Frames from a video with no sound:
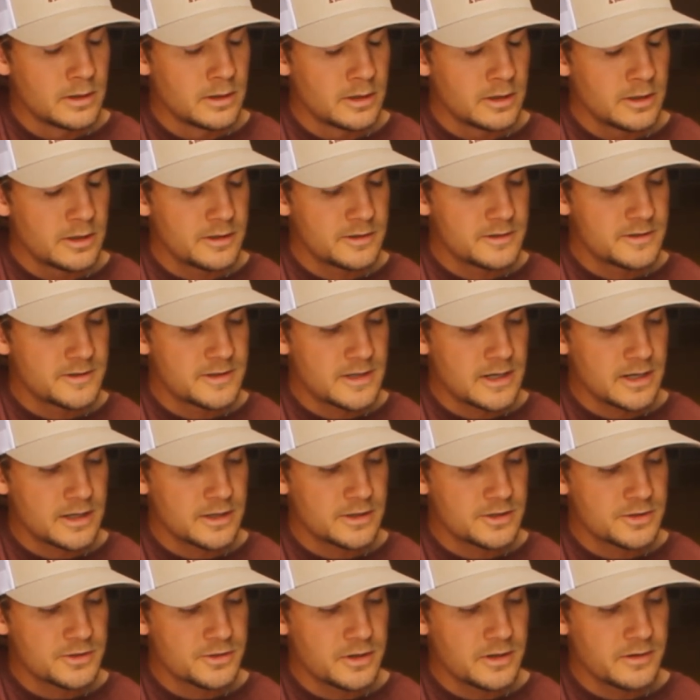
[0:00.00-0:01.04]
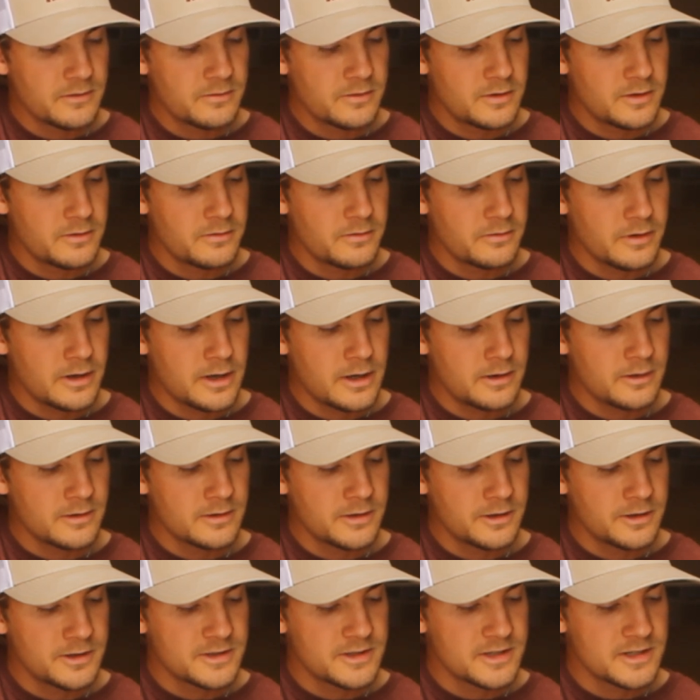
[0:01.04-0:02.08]
here's 2nd string, 5th fret,
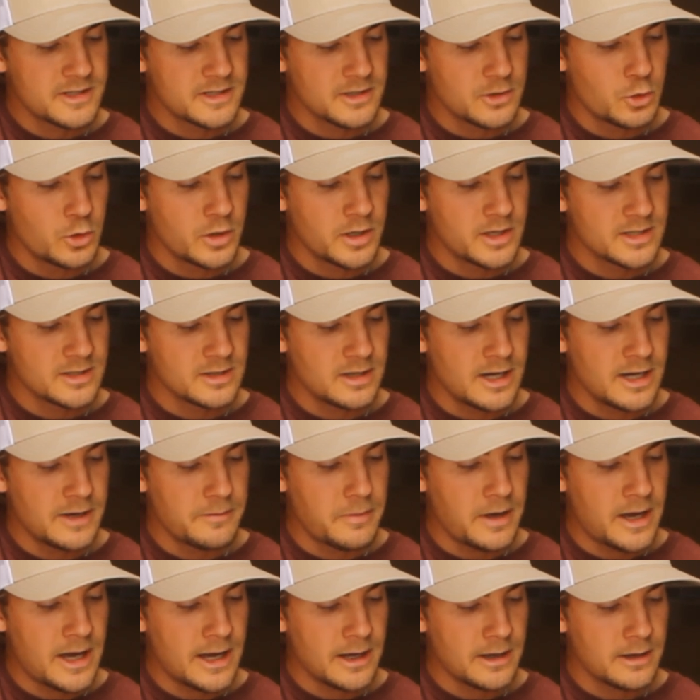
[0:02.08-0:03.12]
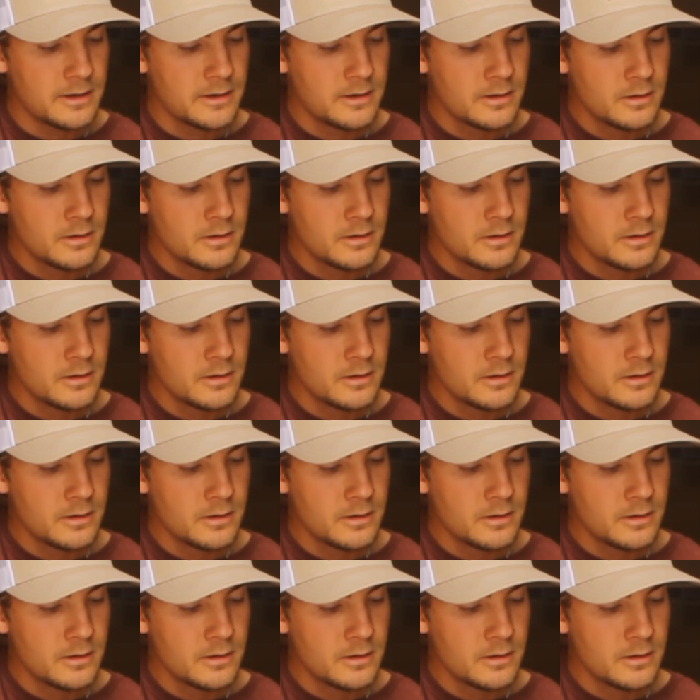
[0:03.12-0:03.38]
here's a quick slide back,